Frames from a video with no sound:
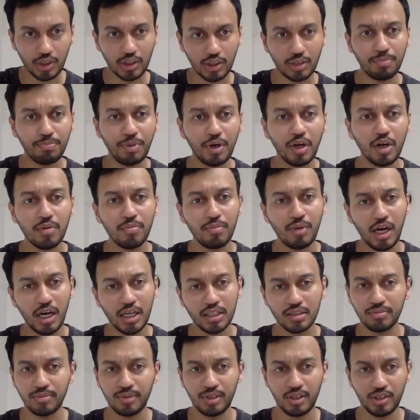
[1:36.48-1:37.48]
the
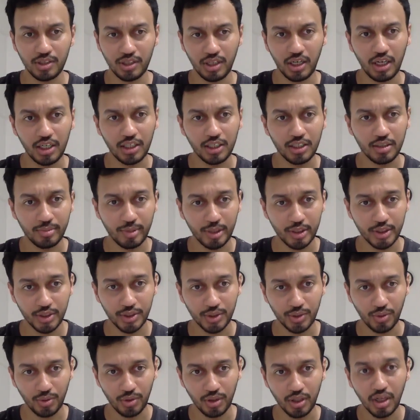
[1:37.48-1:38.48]
Paramatma, or the ultimate
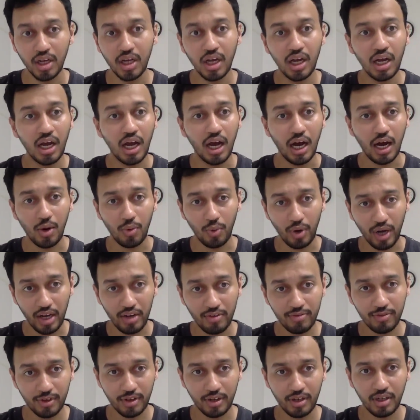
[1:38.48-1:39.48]
soul.
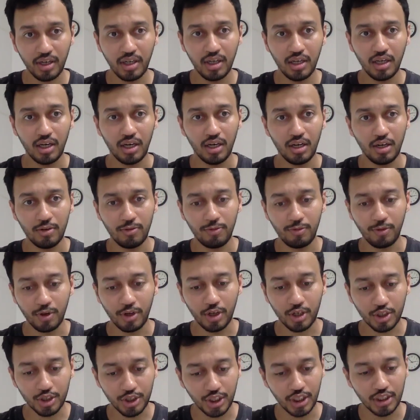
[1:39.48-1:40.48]
However, for
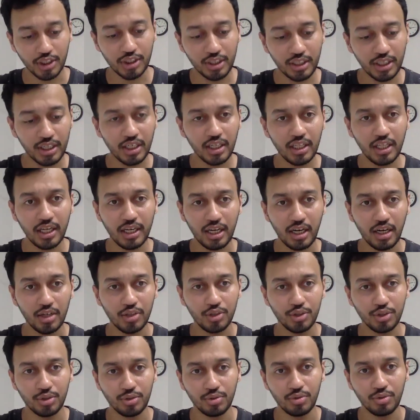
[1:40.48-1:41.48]
a Kshatriya like
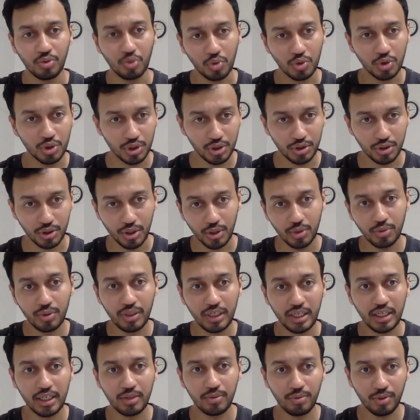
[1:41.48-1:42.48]
Arjun, whose
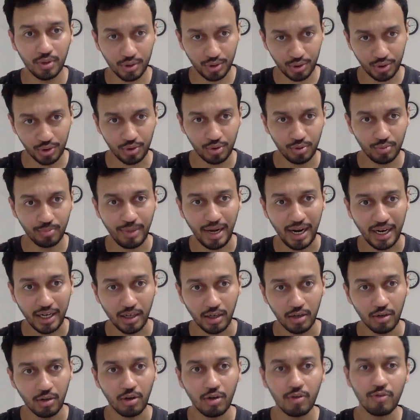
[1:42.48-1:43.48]
duty it was to do
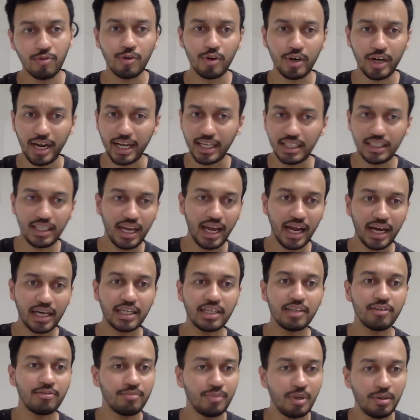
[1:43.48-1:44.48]
battle, or for any
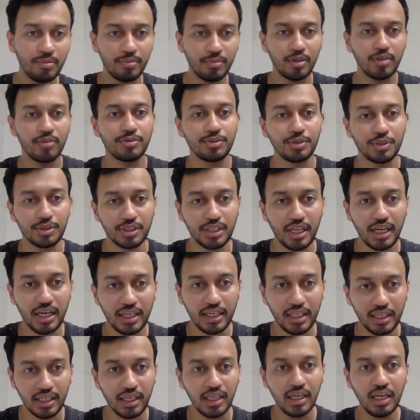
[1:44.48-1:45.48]
active member of
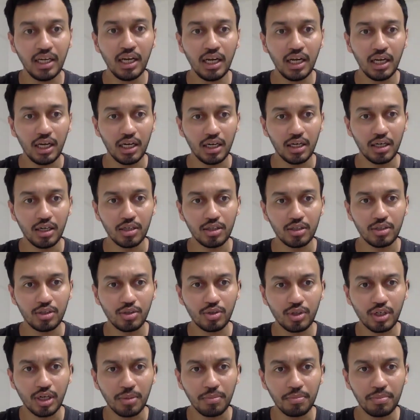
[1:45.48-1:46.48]
society,
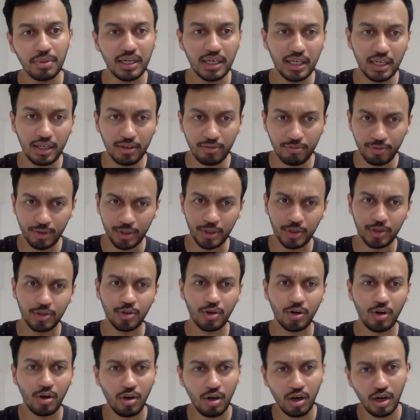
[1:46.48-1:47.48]
to completely
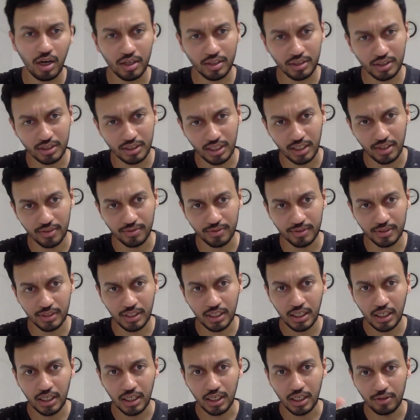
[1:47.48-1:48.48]
withdraw ourselves
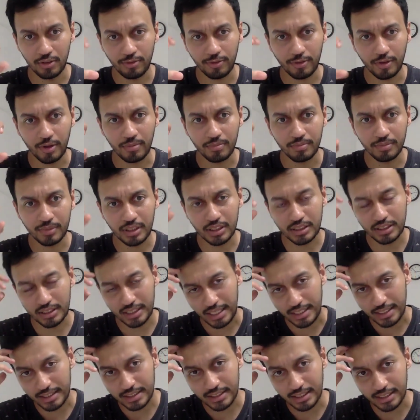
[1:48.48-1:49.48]
from the
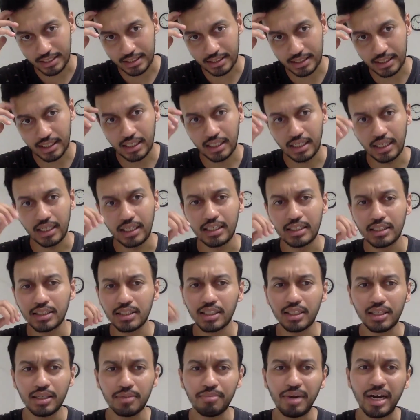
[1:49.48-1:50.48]
senses
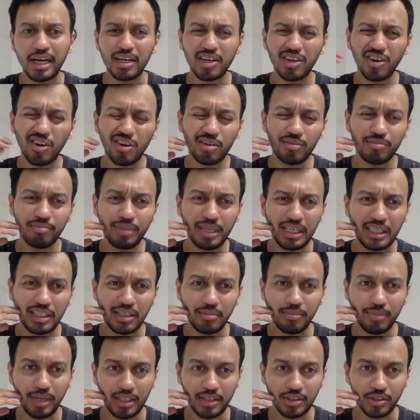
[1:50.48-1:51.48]
it might not be the
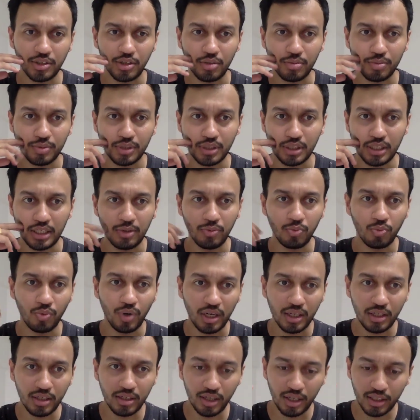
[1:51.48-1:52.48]
best option, and
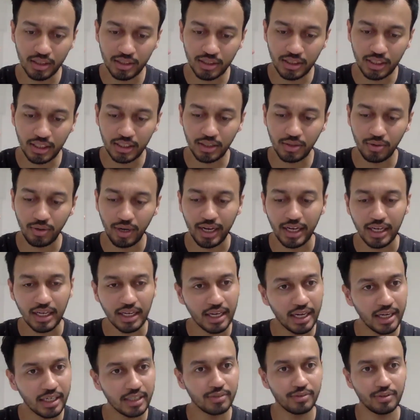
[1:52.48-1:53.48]
one does need to
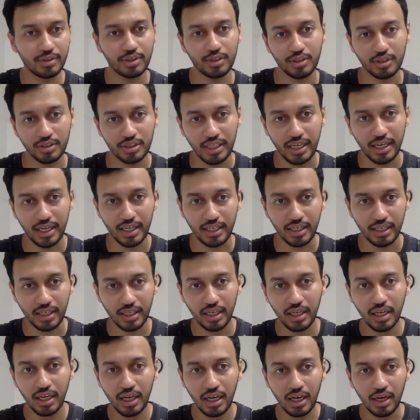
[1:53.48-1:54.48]
engage with society.
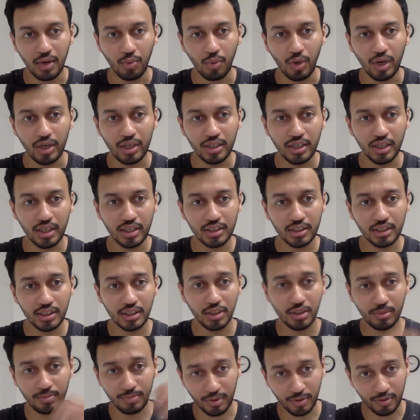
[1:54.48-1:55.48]
One does need
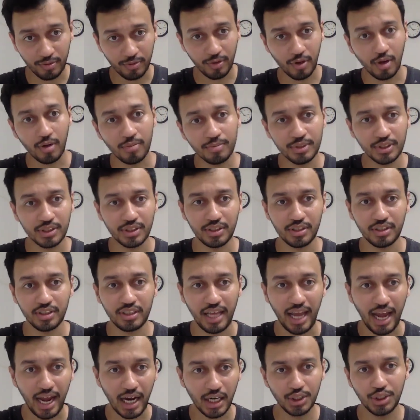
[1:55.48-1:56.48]
to perform certain
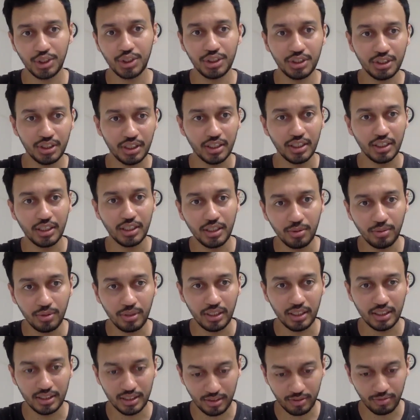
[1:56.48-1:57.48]
actions and
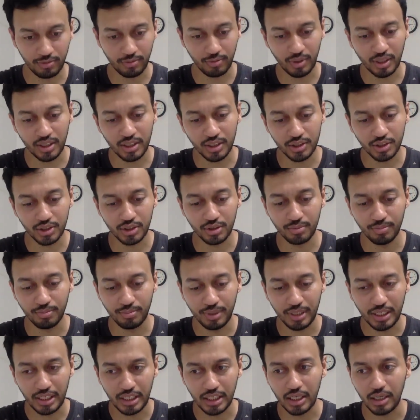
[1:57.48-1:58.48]
duties if one is to
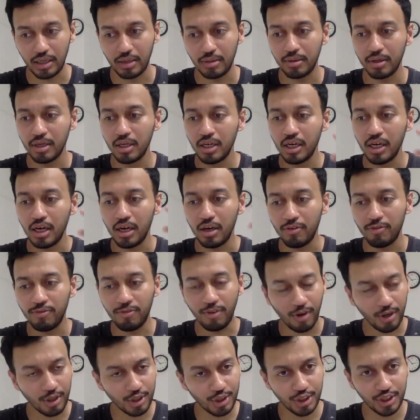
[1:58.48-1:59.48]
be a
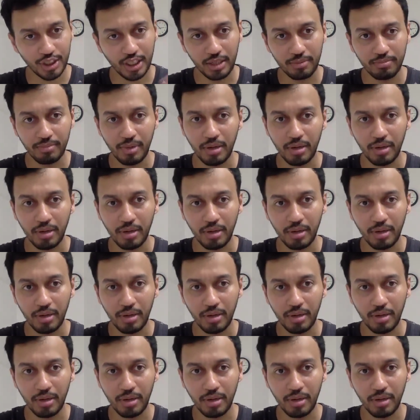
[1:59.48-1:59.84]
functioning